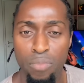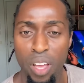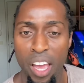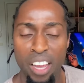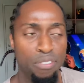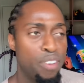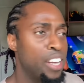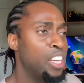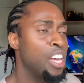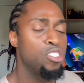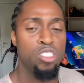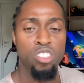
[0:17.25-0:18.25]
and fight
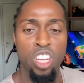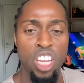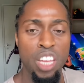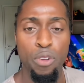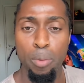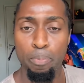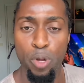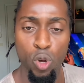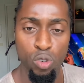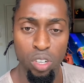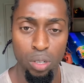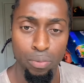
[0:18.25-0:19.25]
against this evil
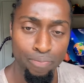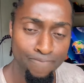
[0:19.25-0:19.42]
Putin.